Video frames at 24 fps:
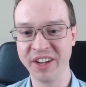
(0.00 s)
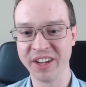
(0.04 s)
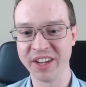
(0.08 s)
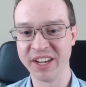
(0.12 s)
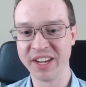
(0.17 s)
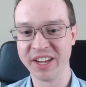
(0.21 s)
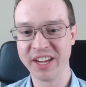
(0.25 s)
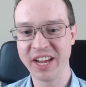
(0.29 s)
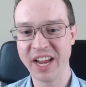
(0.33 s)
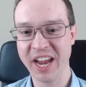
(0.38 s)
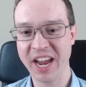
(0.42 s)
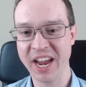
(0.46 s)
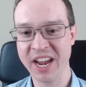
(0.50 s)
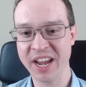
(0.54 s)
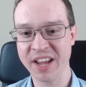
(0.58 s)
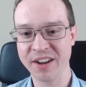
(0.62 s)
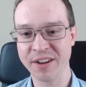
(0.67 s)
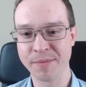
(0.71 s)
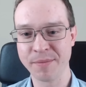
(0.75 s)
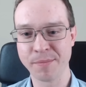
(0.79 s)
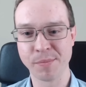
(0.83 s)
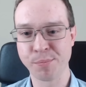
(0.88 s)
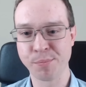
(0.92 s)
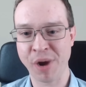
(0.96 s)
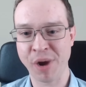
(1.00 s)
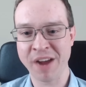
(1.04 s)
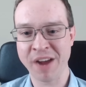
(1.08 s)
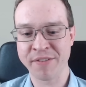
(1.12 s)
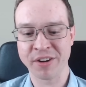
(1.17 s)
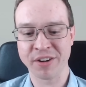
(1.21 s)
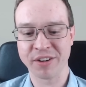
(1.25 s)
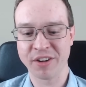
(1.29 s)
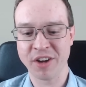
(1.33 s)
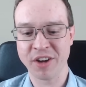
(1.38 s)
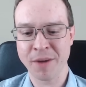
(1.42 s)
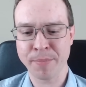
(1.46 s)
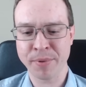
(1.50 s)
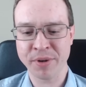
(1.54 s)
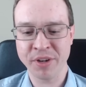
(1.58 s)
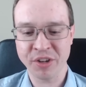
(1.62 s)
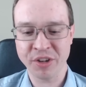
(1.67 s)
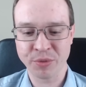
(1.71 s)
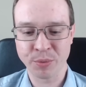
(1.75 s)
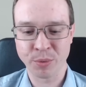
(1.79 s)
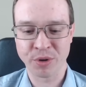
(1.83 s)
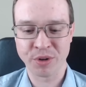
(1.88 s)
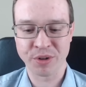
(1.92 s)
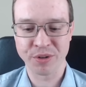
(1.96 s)
Mm-hmm. And private companies
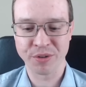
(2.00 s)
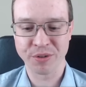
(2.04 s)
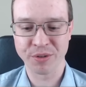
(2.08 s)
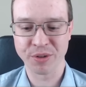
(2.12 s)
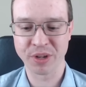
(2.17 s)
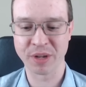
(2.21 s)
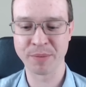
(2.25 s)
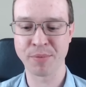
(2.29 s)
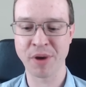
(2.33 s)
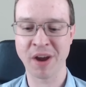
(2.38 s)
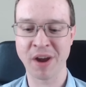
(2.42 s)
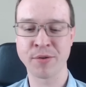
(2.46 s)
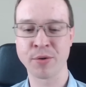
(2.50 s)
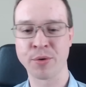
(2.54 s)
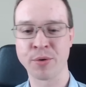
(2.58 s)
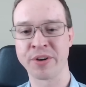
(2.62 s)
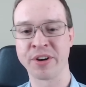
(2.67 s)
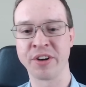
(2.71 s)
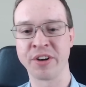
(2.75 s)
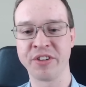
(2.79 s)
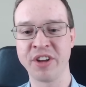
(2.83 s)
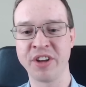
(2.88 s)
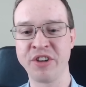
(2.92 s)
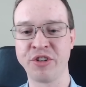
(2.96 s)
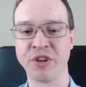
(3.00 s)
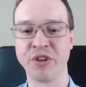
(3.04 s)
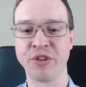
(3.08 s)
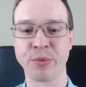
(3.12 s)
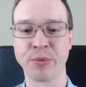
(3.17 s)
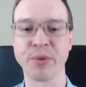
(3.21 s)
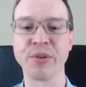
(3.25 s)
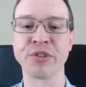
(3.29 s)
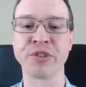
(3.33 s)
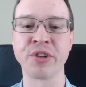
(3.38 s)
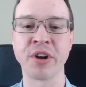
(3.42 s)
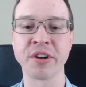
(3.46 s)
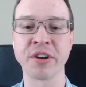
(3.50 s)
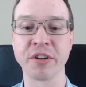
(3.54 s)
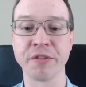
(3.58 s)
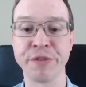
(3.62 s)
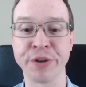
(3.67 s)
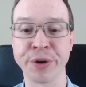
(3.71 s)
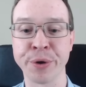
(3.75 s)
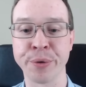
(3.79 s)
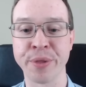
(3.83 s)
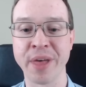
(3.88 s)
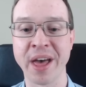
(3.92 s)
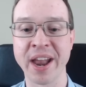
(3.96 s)
and private organizations will start to figure
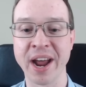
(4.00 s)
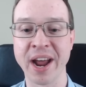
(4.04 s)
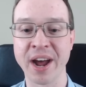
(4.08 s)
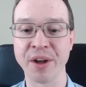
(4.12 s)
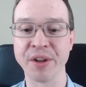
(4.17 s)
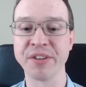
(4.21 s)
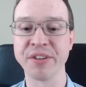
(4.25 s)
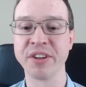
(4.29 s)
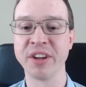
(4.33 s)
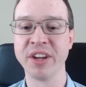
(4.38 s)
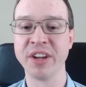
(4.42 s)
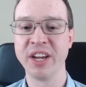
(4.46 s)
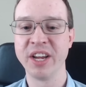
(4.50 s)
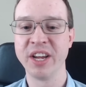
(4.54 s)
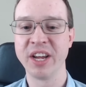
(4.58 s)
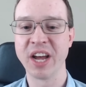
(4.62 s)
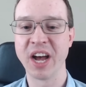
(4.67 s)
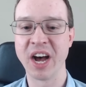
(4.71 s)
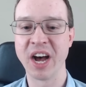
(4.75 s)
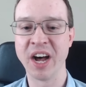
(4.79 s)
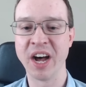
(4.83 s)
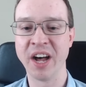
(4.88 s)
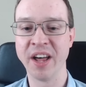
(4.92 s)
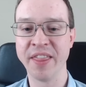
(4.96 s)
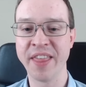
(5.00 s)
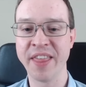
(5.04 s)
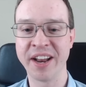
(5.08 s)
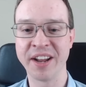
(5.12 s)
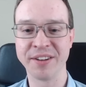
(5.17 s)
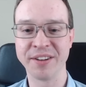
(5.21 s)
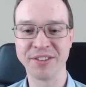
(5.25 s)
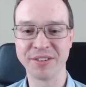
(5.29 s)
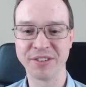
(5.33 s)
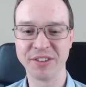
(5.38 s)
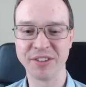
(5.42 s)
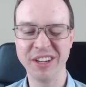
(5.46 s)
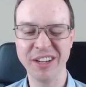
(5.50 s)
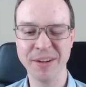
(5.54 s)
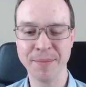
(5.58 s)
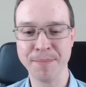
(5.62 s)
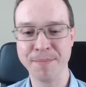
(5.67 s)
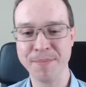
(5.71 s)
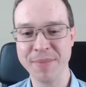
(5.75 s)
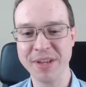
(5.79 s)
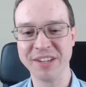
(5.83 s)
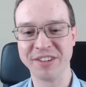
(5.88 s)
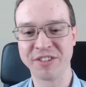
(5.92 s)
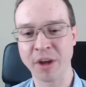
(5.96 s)
that out, that it
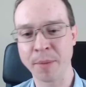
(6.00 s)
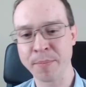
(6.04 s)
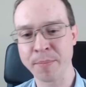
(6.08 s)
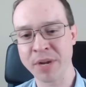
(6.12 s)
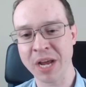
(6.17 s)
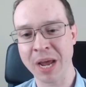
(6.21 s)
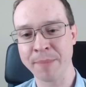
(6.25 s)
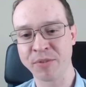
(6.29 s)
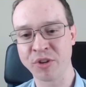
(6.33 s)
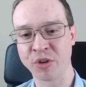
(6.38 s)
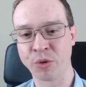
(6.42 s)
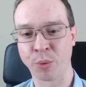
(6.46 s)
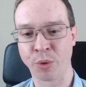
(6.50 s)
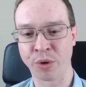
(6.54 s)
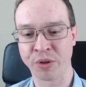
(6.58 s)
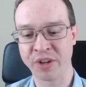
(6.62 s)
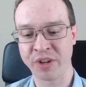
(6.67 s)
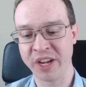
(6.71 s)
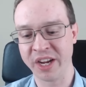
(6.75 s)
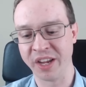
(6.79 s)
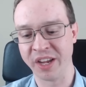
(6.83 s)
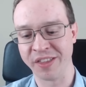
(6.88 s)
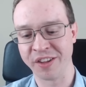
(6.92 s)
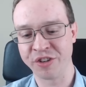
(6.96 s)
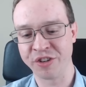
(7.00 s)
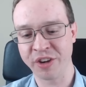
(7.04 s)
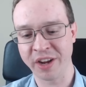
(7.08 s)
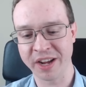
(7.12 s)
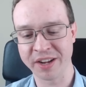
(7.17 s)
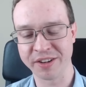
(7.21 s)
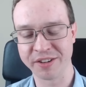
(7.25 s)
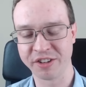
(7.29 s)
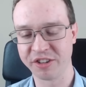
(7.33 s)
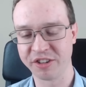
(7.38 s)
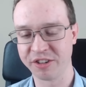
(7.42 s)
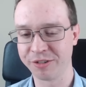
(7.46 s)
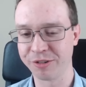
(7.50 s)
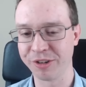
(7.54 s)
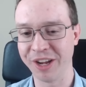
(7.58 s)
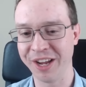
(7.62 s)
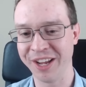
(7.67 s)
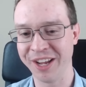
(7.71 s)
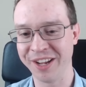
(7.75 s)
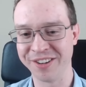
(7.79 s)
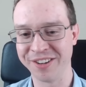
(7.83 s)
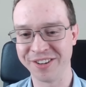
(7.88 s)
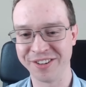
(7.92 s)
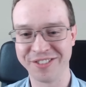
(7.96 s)
sometimes it's worth taking the chance
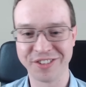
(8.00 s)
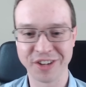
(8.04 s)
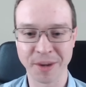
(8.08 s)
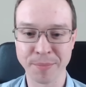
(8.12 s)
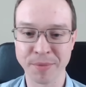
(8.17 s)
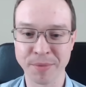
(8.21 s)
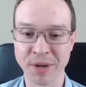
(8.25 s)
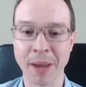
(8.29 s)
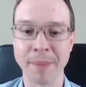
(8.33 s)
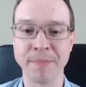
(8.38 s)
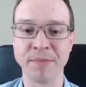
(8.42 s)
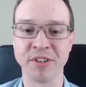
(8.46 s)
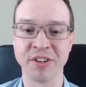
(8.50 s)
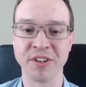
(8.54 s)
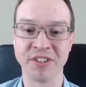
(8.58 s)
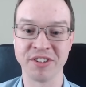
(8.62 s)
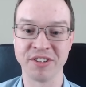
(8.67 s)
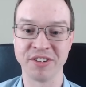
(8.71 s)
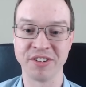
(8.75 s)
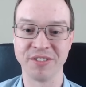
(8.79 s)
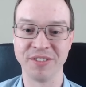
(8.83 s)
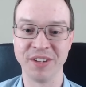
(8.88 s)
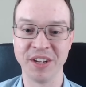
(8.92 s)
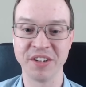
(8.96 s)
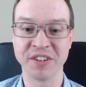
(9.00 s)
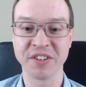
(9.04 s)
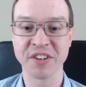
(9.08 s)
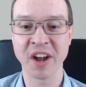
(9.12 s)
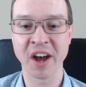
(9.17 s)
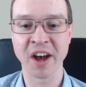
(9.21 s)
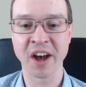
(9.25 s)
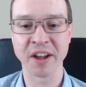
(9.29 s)
and sometimes it's not.